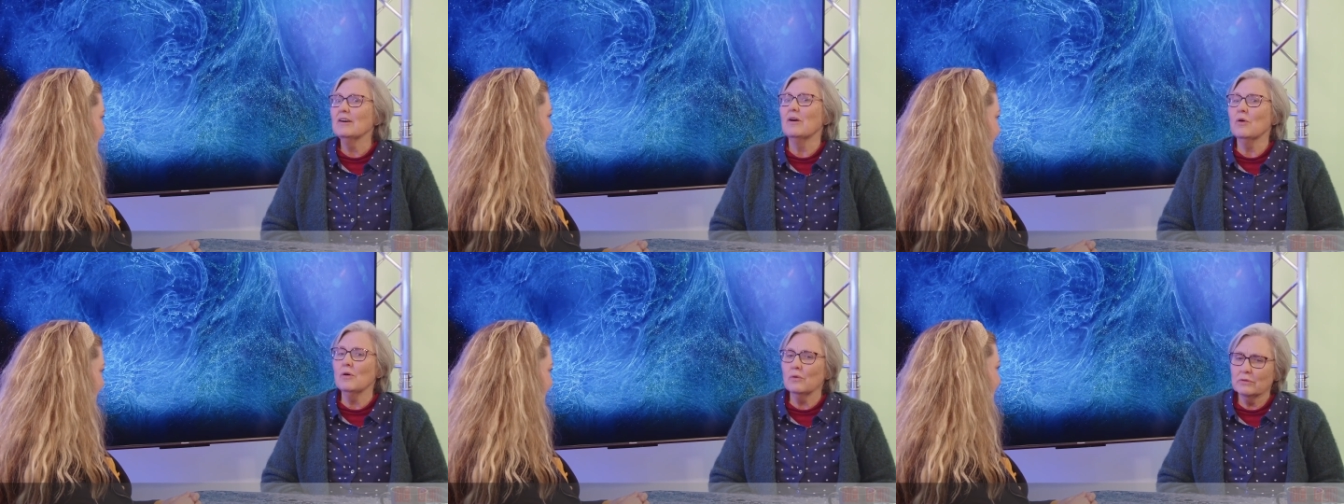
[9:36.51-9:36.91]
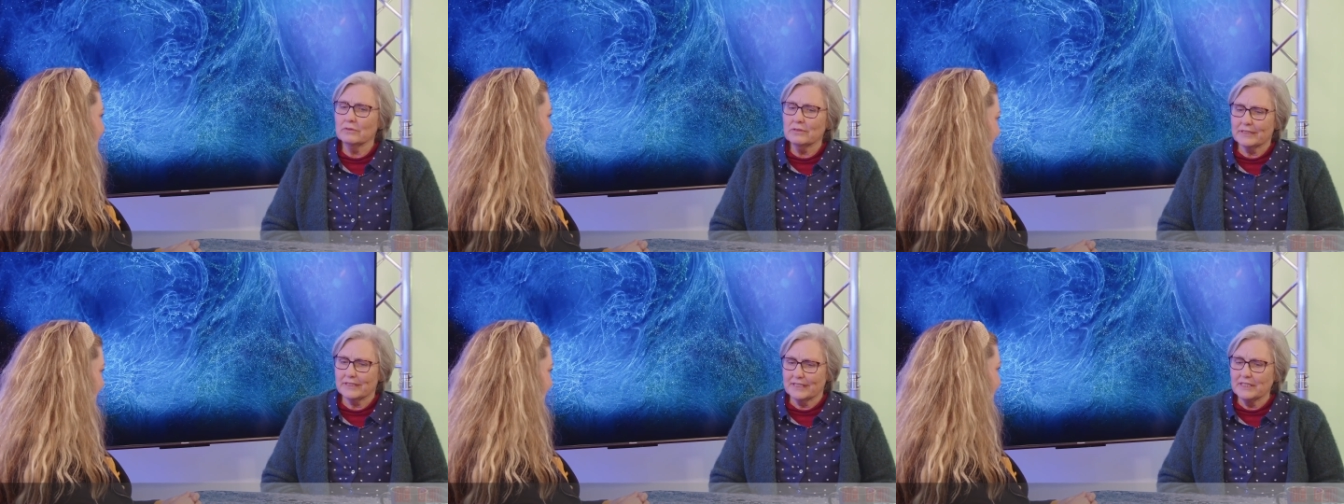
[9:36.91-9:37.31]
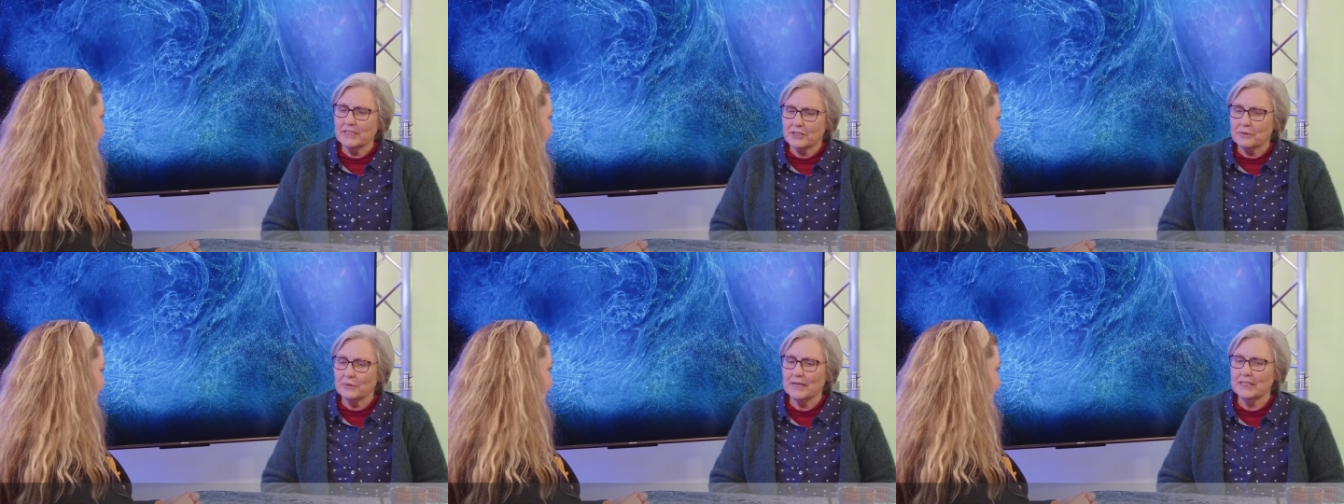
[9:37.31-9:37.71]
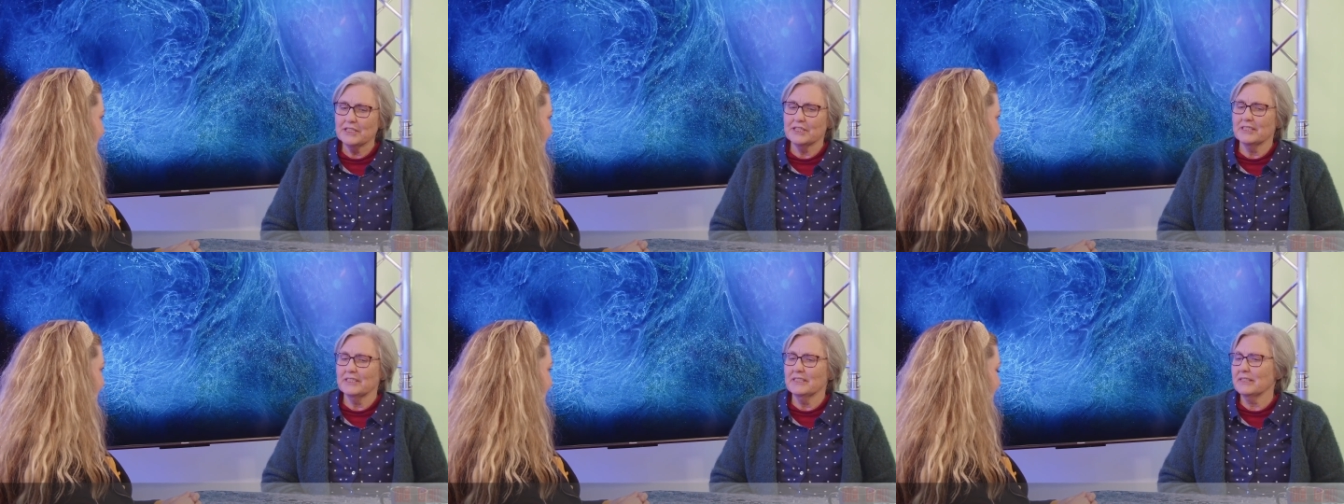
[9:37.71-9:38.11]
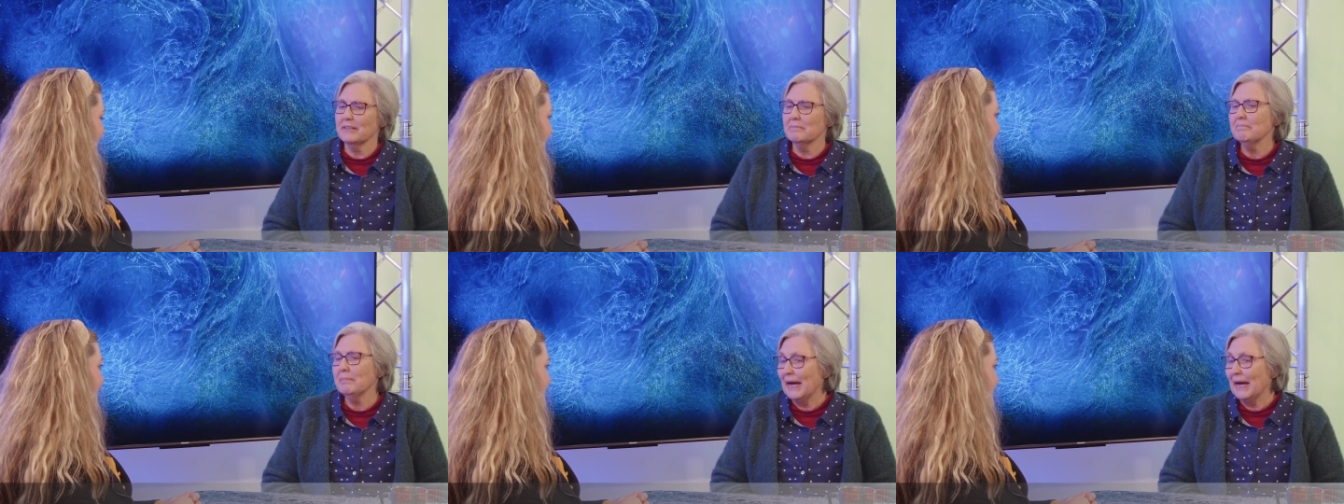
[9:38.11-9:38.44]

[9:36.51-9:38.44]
all situations and